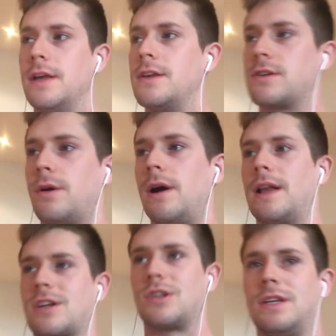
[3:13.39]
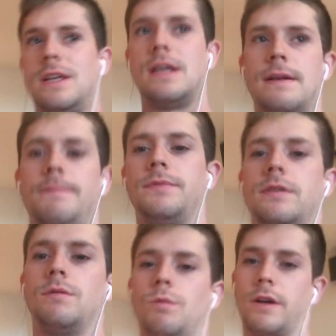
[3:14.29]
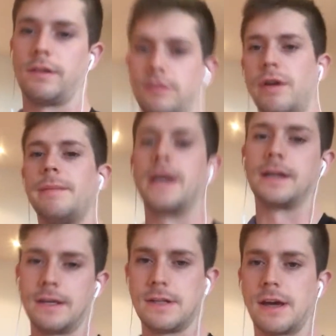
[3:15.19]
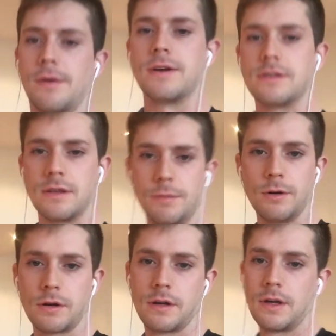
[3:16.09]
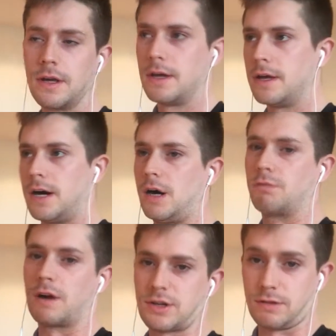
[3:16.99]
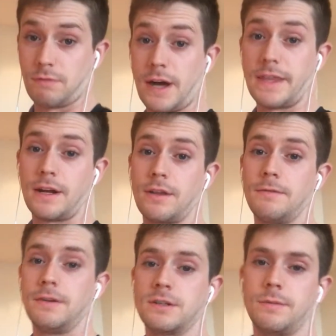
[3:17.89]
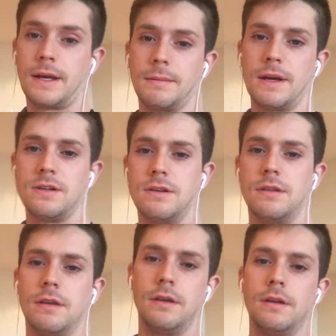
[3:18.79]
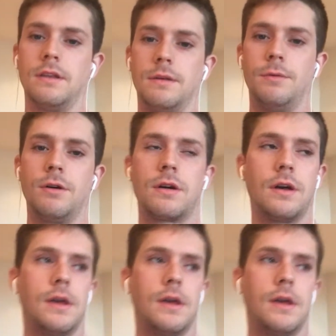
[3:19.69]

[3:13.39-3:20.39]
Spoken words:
So I'll actually, what are the 3 main key takeaways of the book? I'll actually write that on the first blank page of the book.